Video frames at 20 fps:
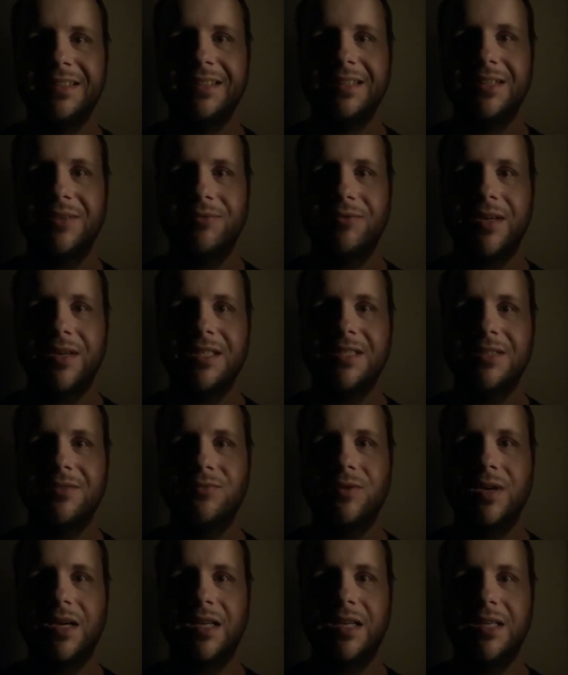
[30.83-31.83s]
The reason
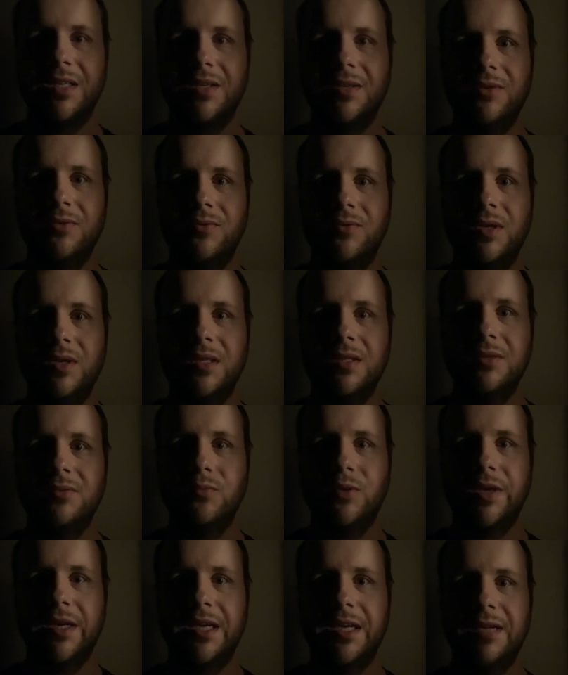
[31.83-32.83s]
why you
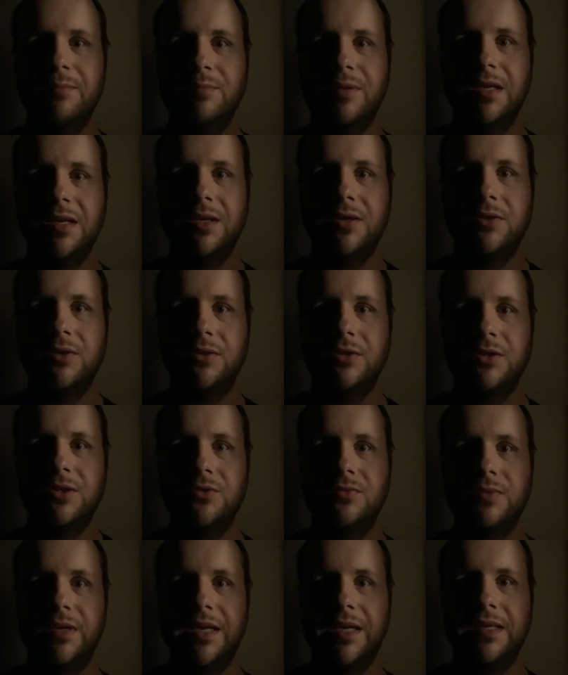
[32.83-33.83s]
wake up in a cold
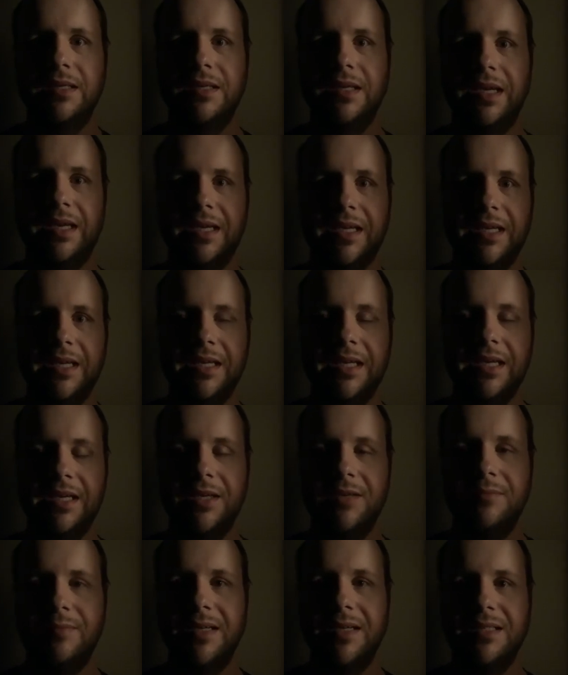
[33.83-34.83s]
sweat and cannot
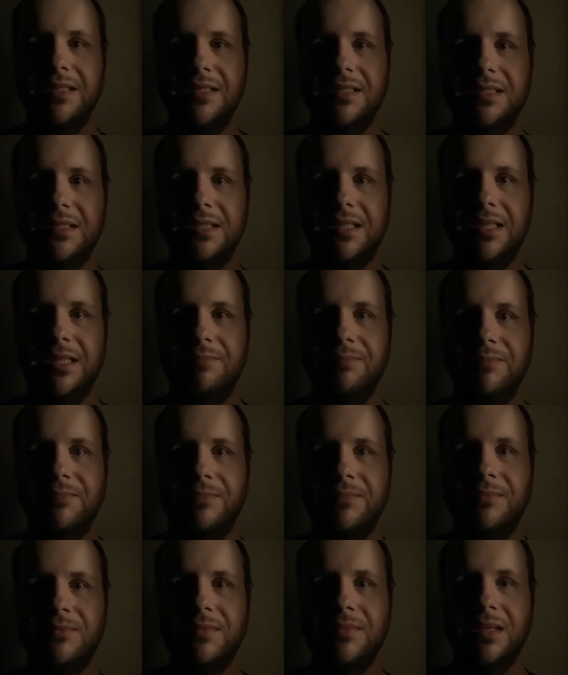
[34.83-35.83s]
go back to sleep.
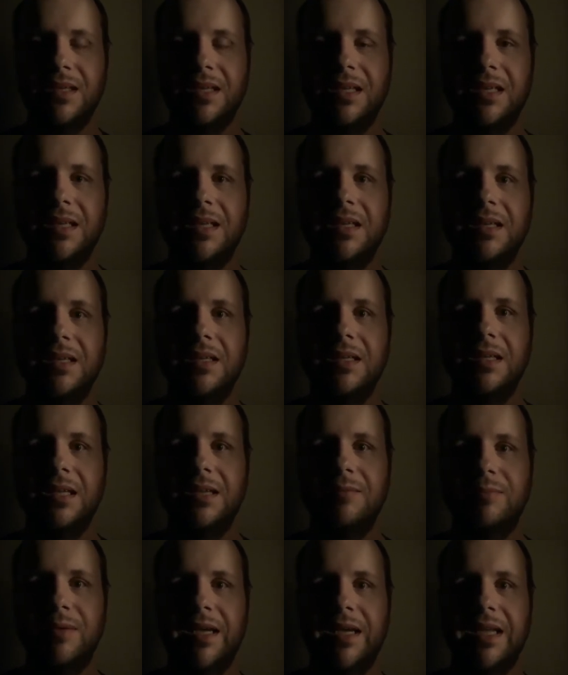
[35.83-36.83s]

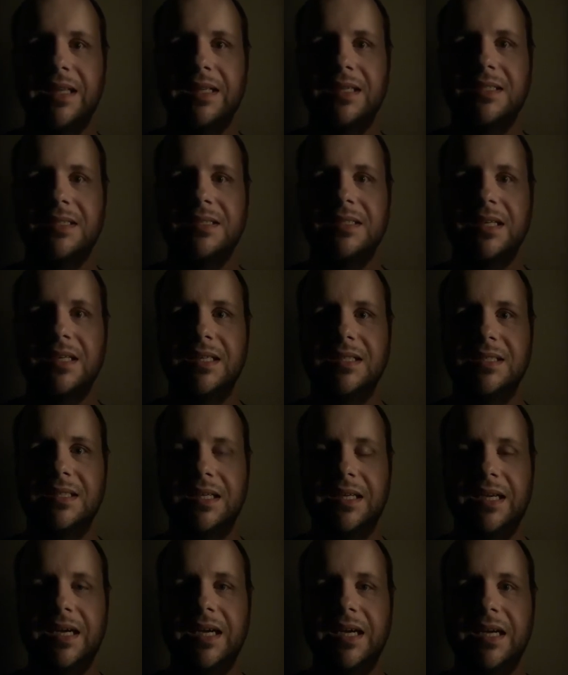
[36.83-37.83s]
Epiales is the
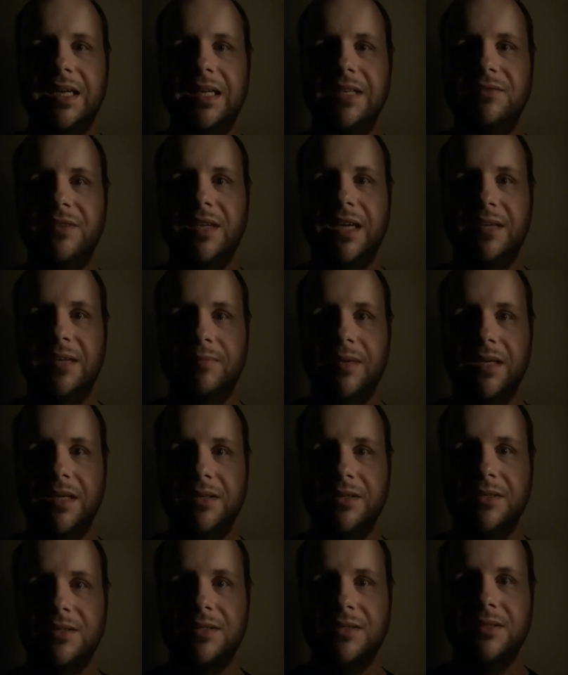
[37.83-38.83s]
god of
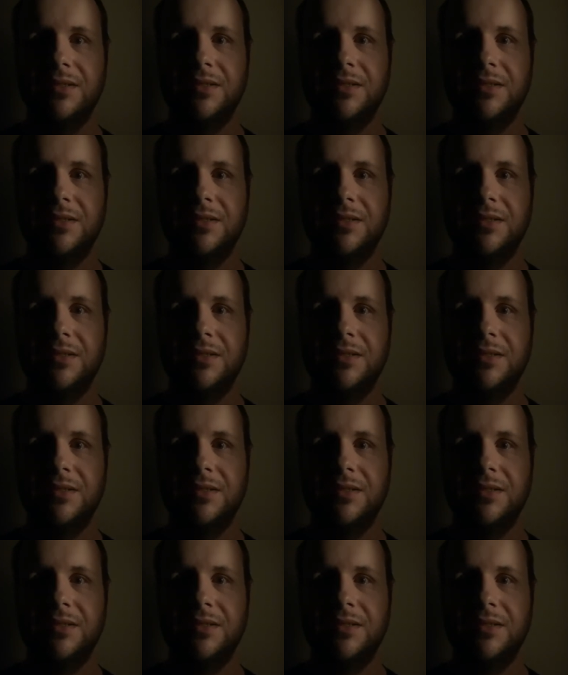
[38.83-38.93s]
nightmares.